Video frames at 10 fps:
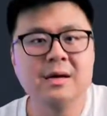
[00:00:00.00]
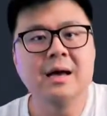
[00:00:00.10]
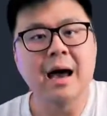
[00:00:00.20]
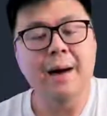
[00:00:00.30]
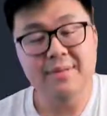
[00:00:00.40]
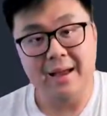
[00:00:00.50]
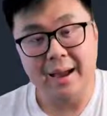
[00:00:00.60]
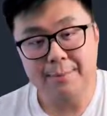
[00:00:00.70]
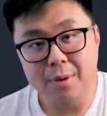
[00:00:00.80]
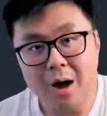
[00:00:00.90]
but the
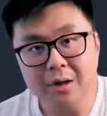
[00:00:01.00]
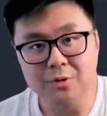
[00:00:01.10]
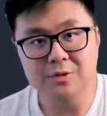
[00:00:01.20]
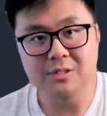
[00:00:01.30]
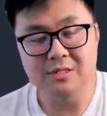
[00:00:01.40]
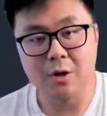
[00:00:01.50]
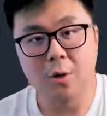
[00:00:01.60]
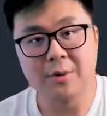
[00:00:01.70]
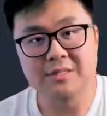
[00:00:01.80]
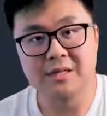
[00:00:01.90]
hypotenuse is
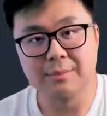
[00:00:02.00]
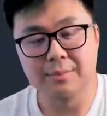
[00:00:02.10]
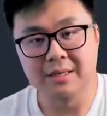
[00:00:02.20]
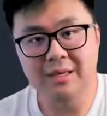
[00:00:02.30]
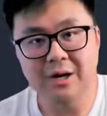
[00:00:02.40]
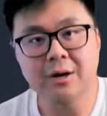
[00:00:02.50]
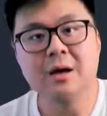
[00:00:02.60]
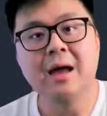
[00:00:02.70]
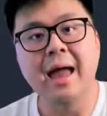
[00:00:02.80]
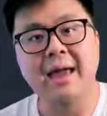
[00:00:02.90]
always going to be here,
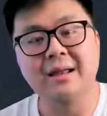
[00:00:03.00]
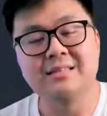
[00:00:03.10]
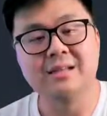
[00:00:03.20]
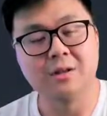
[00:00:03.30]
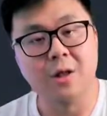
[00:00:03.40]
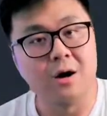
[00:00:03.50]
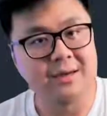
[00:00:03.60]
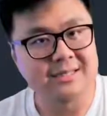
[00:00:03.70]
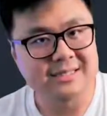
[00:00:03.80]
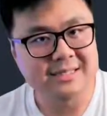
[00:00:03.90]
and it's the
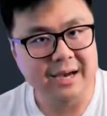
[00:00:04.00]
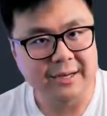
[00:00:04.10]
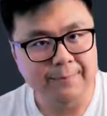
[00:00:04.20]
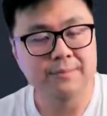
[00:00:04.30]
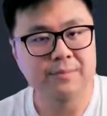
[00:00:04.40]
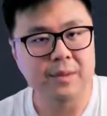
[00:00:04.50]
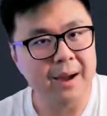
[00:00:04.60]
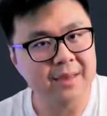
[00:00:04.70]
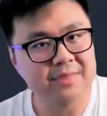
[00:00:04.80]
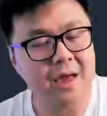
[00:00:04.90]
longest side. The
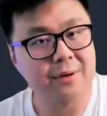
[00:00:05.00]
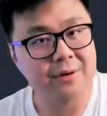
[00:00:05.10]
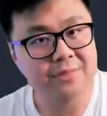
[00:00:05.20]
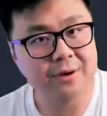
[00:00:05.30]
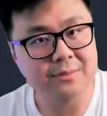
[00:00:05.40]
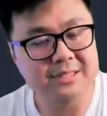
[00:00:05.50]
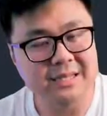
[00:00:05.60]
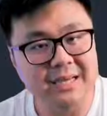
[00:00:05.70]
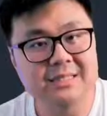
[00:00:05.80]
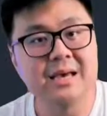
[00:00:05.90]
Pythagorean theorem
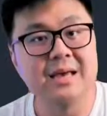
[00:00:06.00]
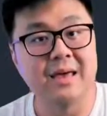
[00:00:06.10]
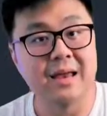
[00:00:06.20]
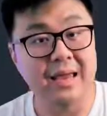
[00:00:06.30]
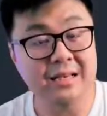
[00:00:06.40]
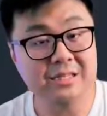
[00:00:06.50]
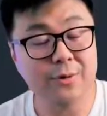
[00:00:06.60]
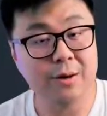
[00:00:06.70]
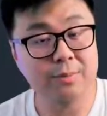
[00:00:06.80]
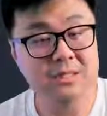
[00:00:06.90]
states that a
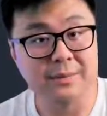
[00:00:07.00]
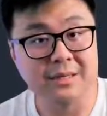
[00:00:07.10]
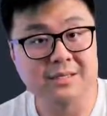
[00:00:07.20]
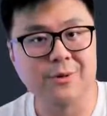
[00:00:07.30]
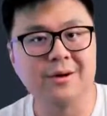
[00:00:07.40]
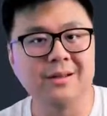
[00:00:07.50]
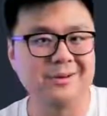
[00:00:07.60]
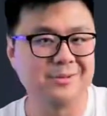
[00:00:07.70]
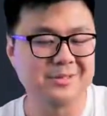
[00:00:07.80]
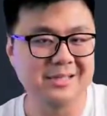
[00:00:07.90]
squared plus b squared
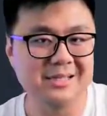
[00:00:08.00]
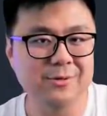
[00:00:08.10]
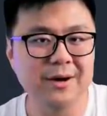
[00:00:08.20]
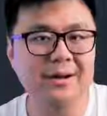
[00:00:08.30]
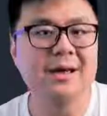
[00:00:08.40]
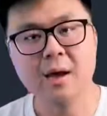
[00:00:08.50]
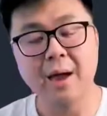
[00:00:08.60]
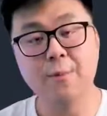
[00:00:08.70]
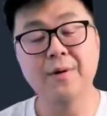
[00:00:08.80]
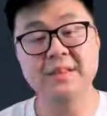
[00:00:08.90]
equals c squared,
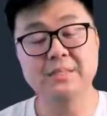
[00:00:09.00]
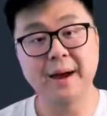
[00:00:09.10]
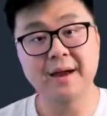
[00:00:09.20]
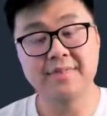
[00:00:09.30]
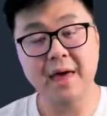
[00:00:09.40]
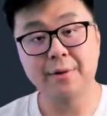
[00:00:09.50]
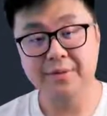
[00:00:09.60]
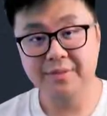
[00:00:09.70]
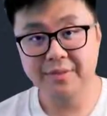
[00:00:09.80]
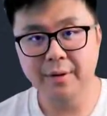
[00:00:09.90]
and with this
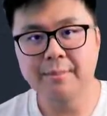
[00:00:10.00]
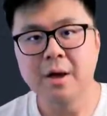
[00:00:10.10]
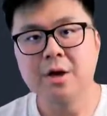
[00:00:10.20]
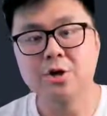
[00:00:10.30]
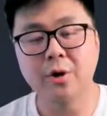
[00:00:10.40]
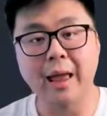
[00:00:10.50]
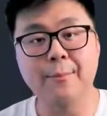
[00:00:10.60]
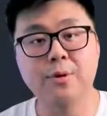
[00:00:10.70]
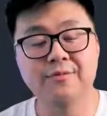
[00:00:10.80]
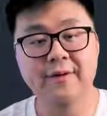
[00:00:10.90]
Pythagorean theorem, you're
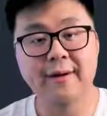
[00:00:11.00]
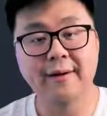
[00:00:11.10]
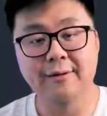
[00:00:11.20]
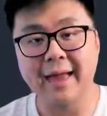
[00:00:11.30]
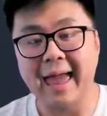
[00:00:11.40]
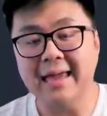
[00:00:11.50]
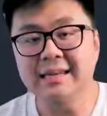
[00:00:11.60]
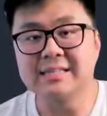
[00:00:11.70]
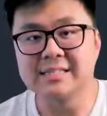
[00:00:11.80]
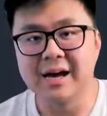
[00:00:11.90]
able to figure out
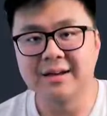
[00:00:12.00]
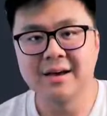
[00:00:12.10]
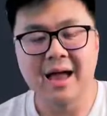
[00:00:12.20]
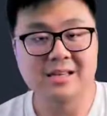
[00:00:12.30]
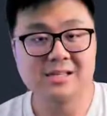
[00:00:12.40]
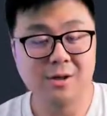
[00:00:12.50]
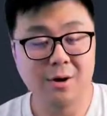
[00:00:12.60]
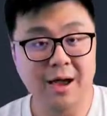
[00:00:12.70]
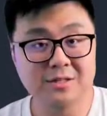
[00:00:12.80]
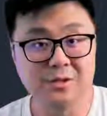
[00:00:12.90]
any side as
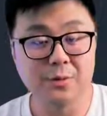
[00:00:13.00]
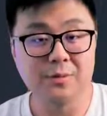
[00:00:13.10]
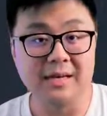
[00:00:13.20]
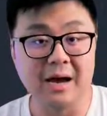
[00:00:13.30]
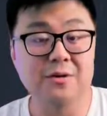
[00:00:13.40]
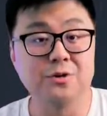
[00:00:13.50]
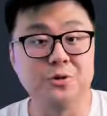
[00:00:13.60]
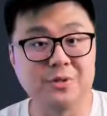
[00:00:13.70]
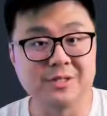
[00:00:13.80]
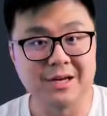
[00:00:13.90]
long as you know the other
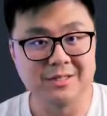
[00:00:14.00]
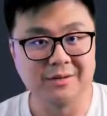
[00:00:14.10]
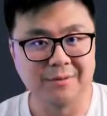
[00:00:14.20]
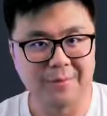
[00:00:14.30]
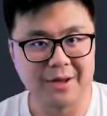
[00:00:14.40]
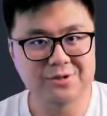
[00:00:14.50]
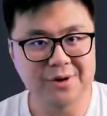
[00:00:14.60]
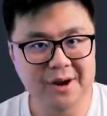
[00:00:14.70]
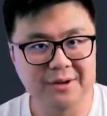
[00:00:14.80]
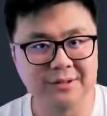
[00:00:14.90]
two sides of a right
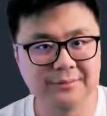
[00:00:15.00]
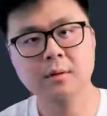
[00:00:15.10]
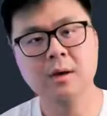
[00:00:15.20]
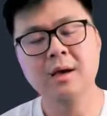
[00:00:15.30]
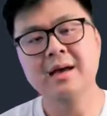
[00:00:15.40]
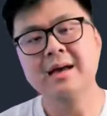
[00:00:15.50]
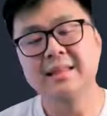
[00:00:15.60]
triangle. The